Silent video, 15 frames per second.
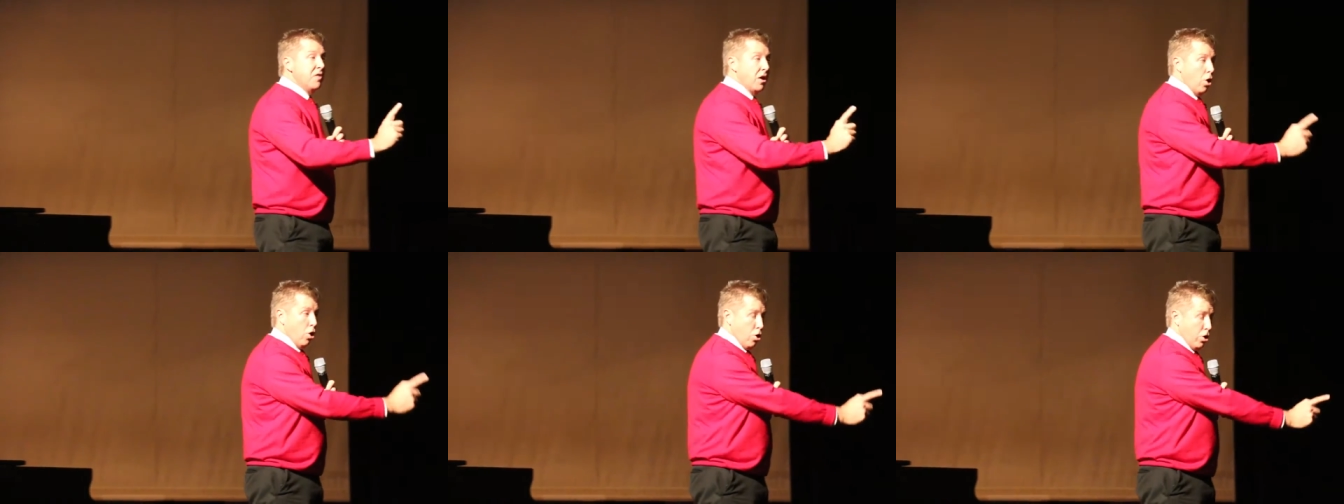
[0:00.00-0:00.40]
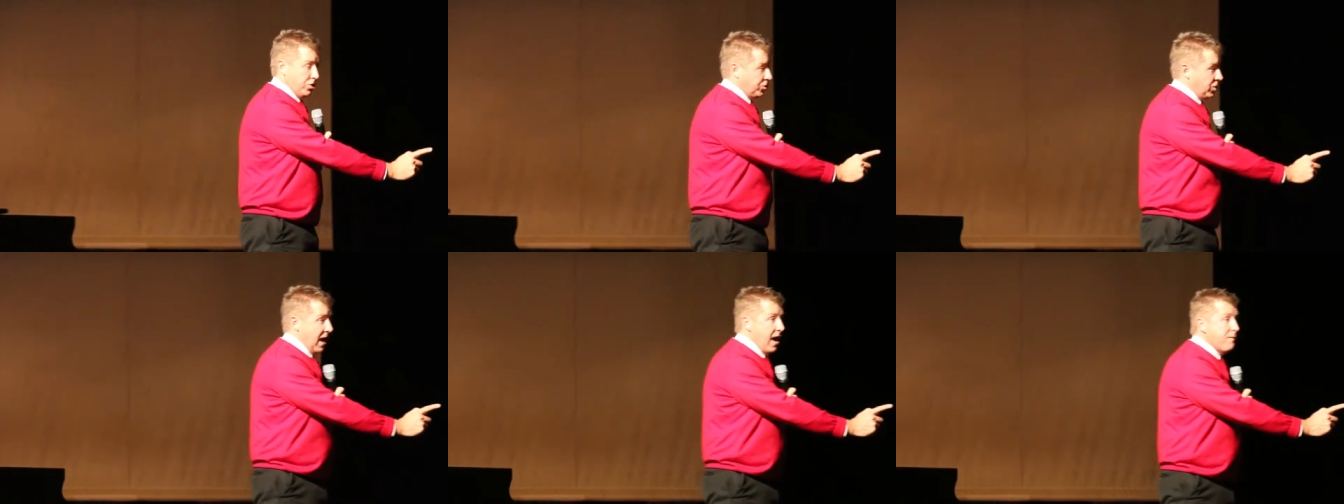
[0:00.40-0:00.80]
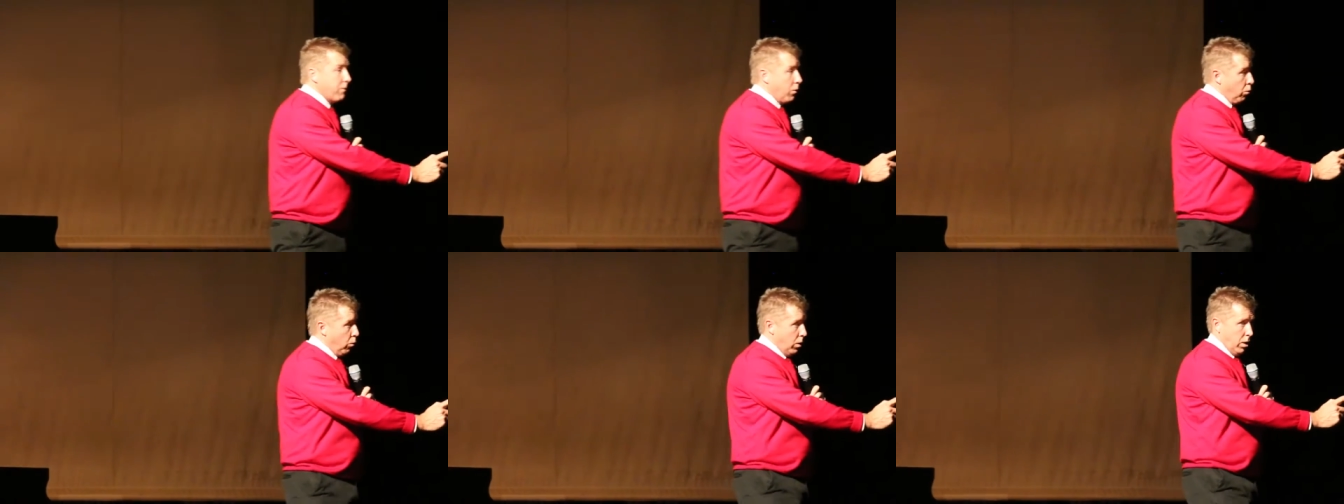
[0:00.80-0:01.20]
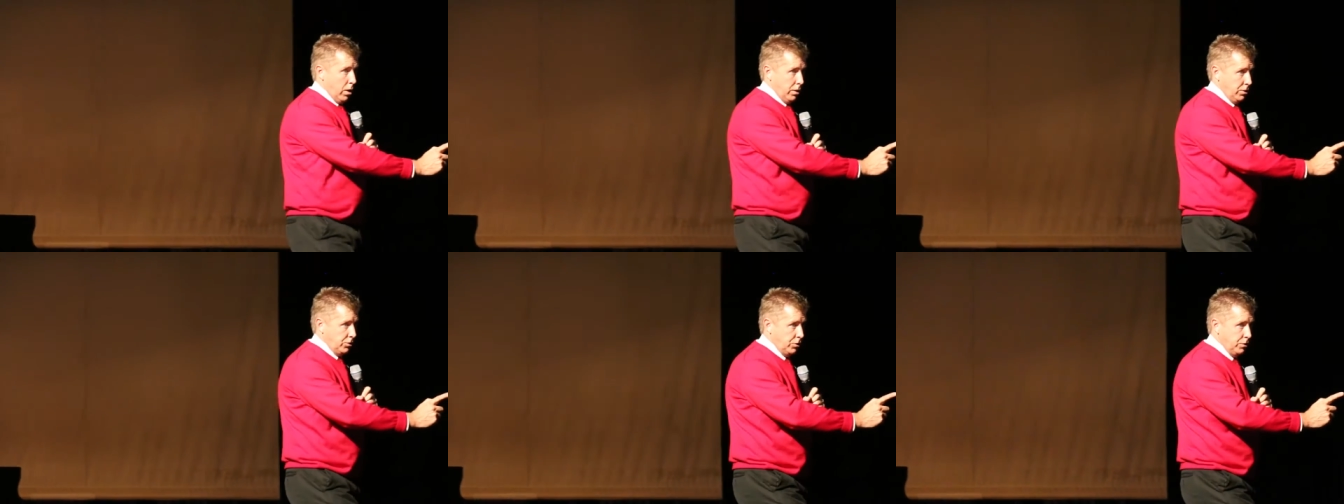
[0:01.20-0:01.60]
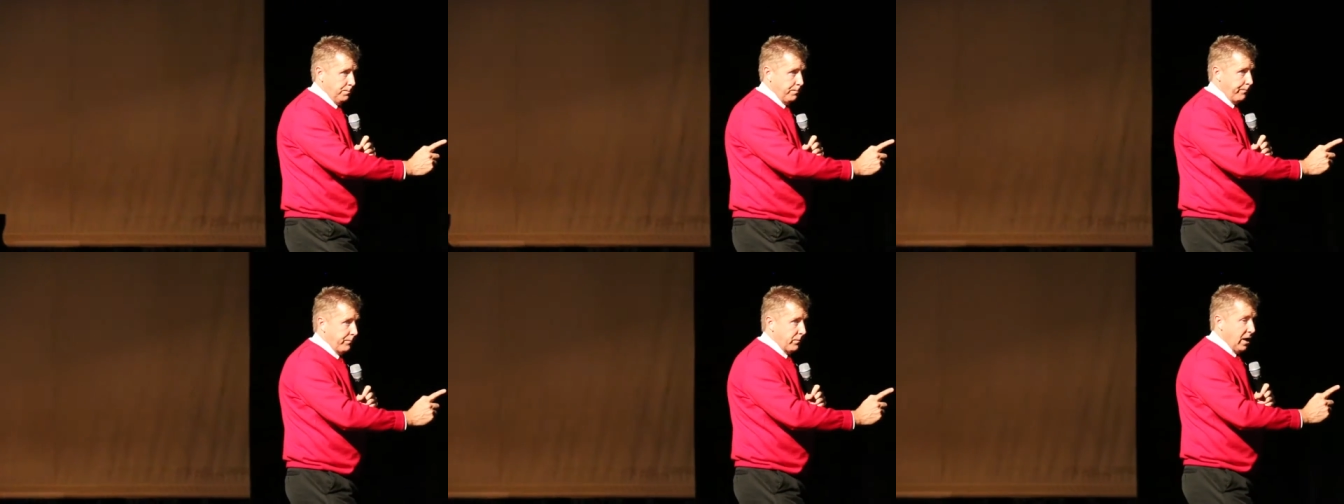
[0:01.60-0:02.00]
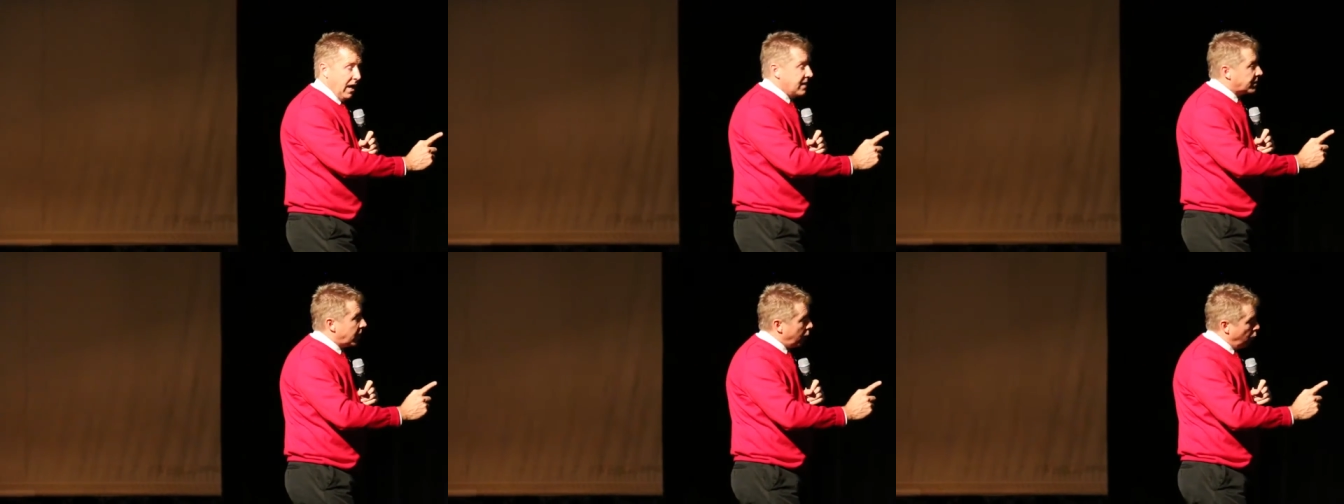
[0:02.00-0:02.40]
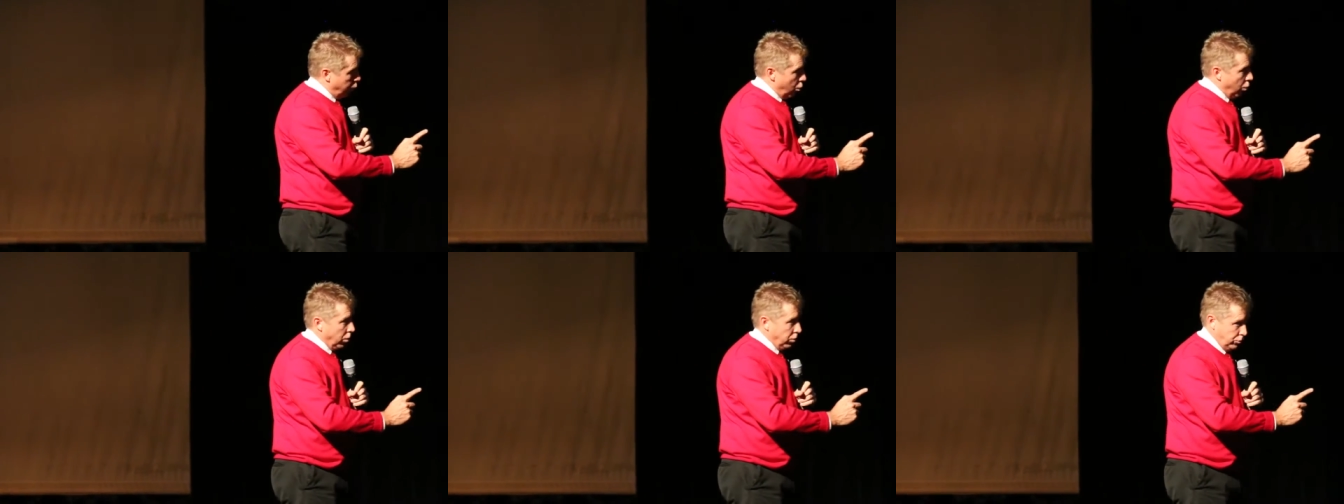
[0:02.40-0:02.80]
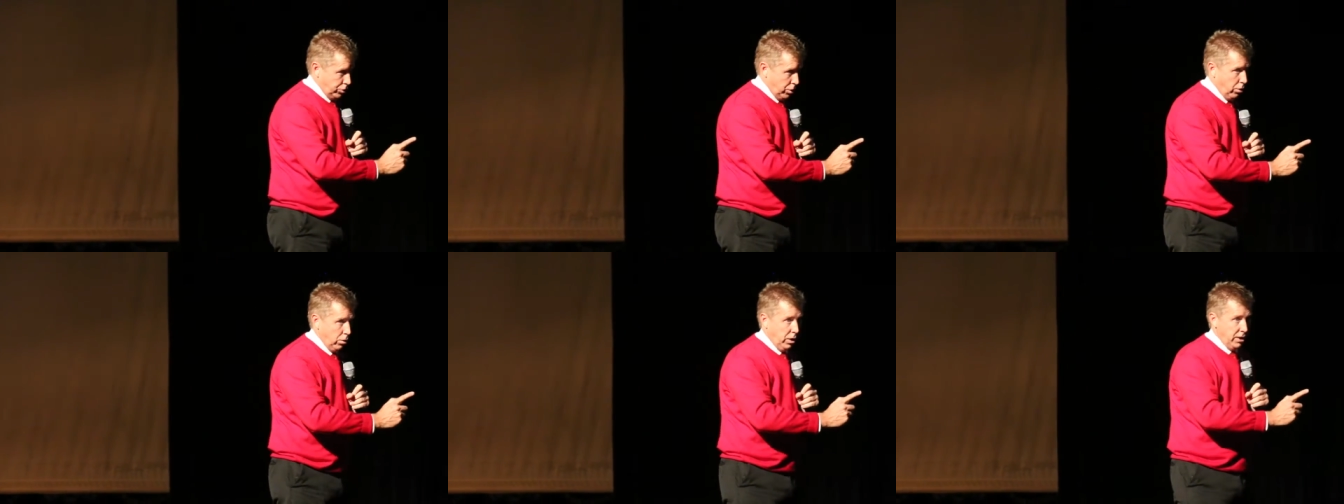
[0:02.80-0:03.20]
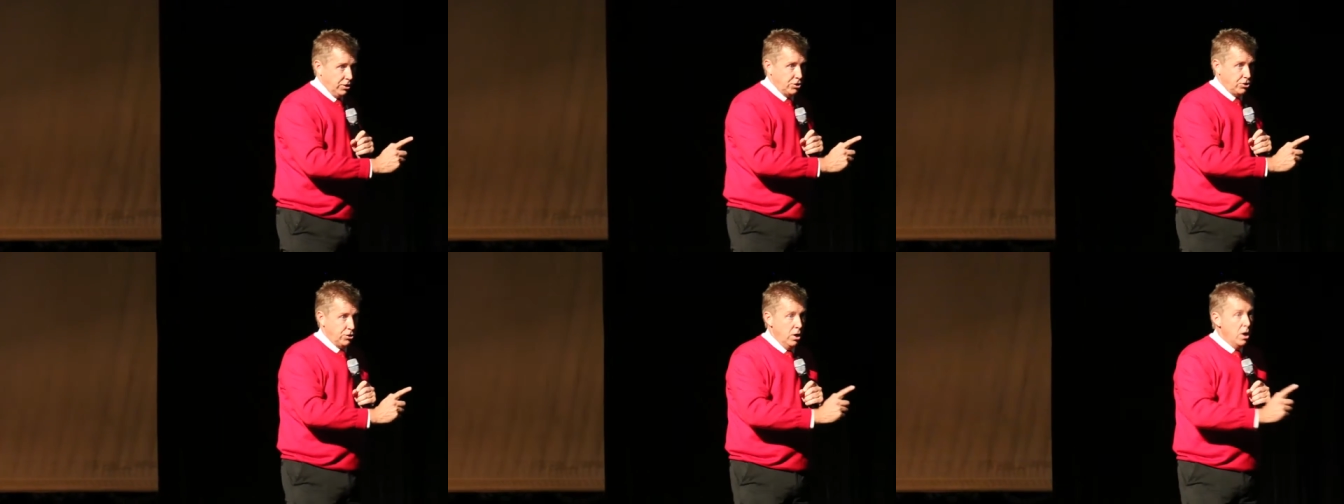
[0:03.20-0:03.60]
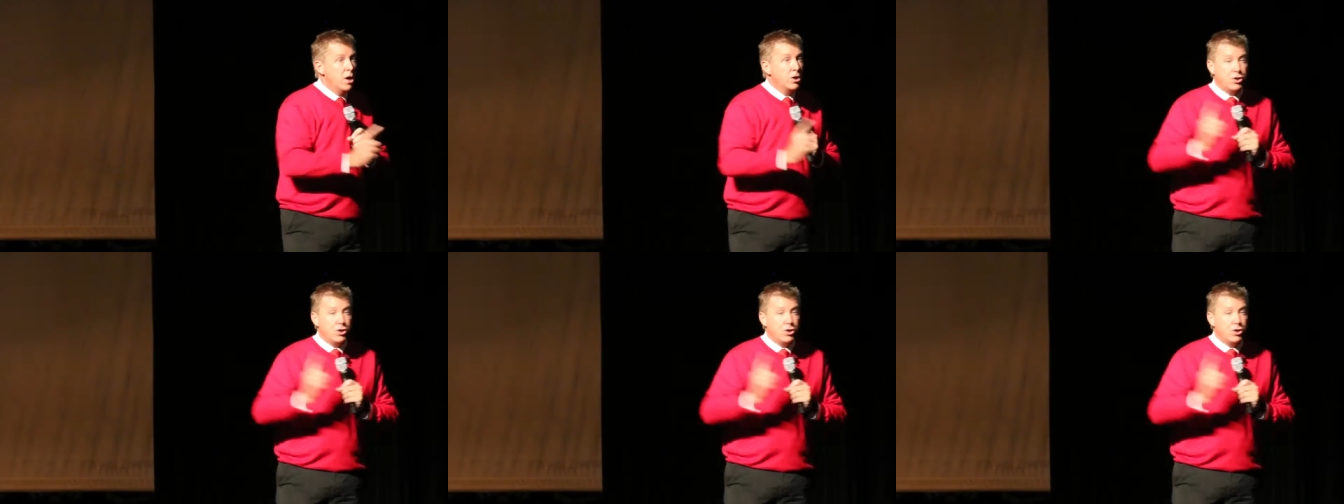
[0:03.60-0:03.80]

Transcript: than Ernest ever was as a war journalist.